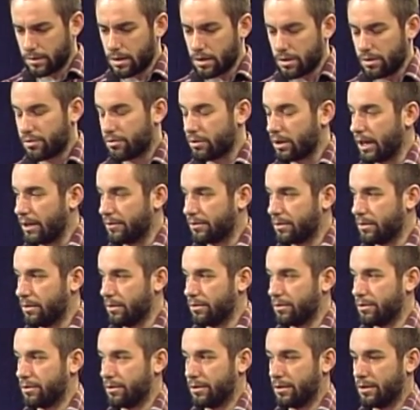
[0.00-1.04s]
draft
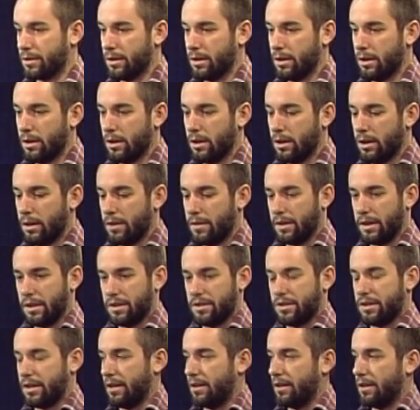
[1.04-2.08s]
soldiers, they'd
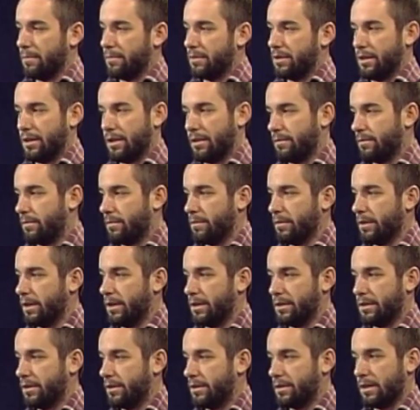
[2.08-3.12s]
send them to different
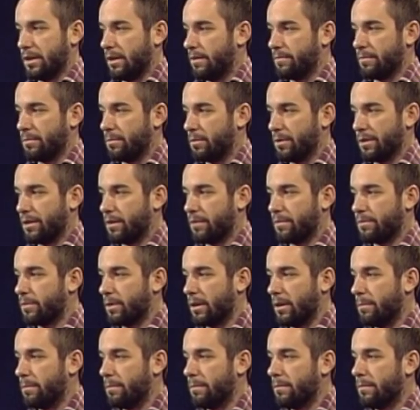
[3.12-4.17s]
places, not from where they're
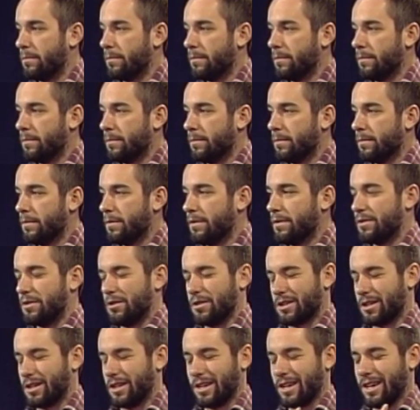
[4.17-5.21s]
from,
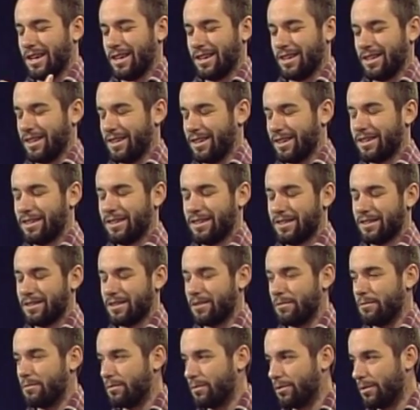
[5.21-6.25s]
just to kind of
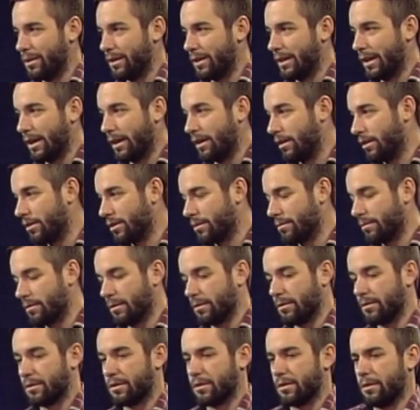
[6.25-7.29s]
avoid that, I
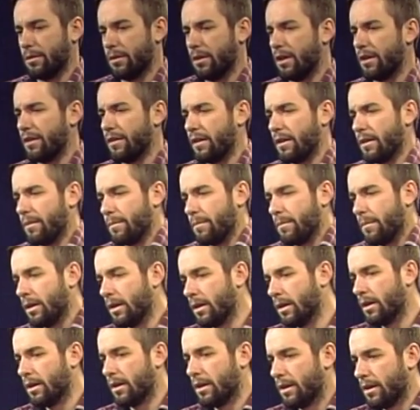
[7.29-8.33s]
suppose. So a lot of them
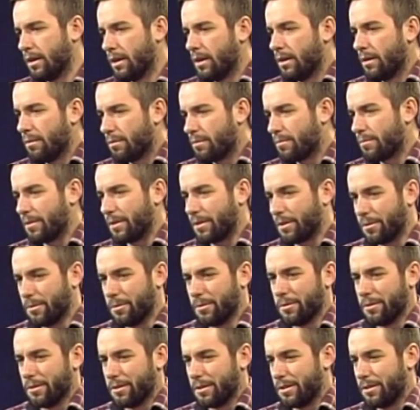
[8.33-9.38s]
were pretty
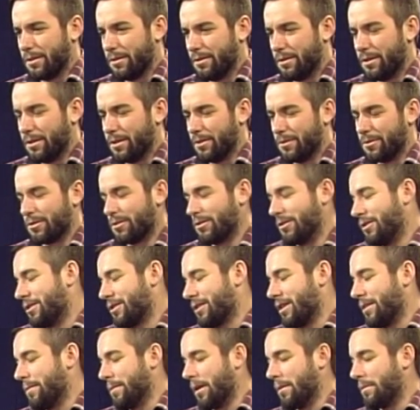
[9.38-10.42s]
cool. They usually just
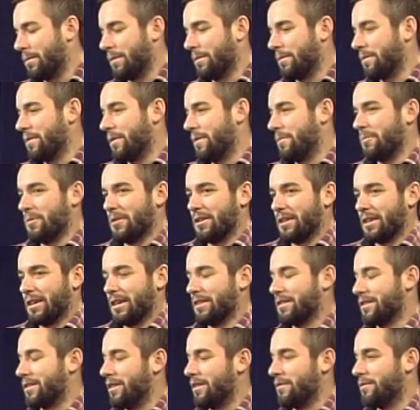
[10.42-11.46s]
come up and want to get
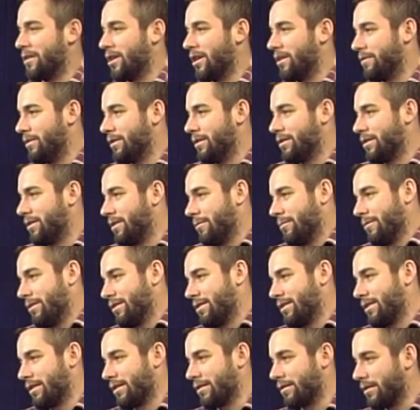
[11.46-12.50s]
stuff off us. They want
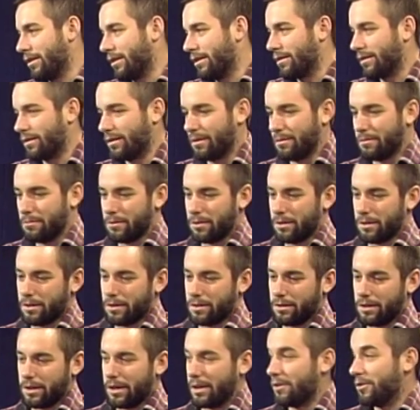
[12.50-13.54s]
cigarettes, they'd
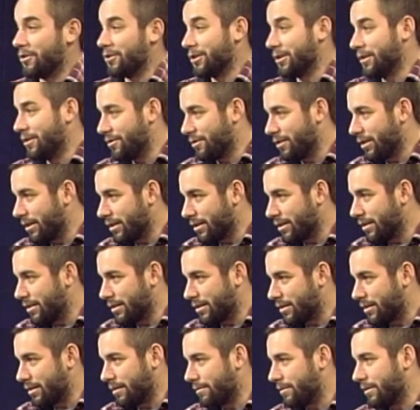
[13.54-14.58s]
want energy drinks and
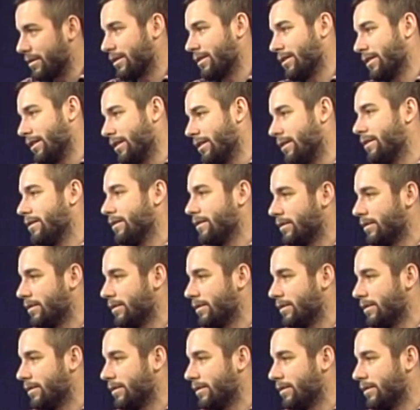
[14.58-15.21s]
stuff like that.